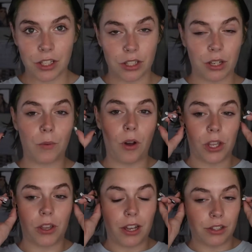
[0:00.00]
just going to
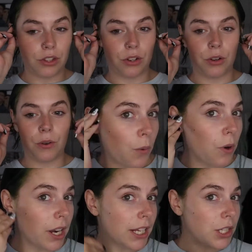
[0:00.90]
walk you guys through
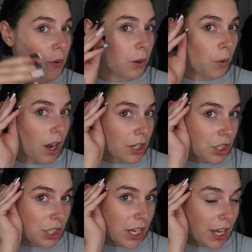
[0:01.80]
what I do on
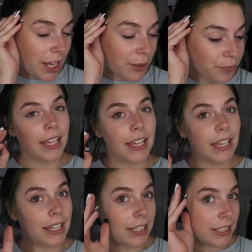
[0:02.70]
wash day
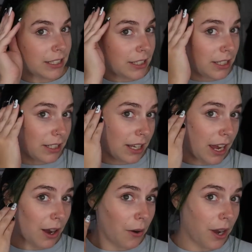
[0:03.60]
and
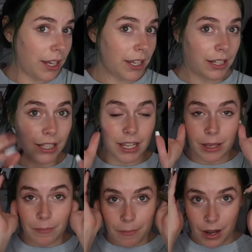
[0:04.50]
how I can
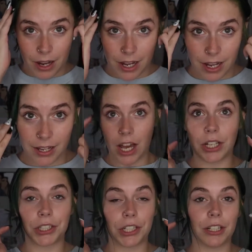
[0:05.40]
keep my
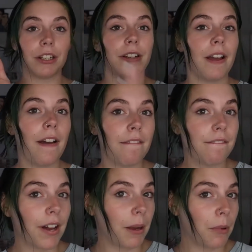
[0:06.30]
color
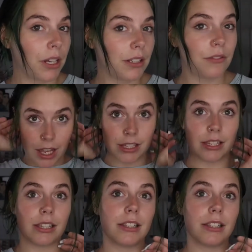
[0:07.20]
vibrant as it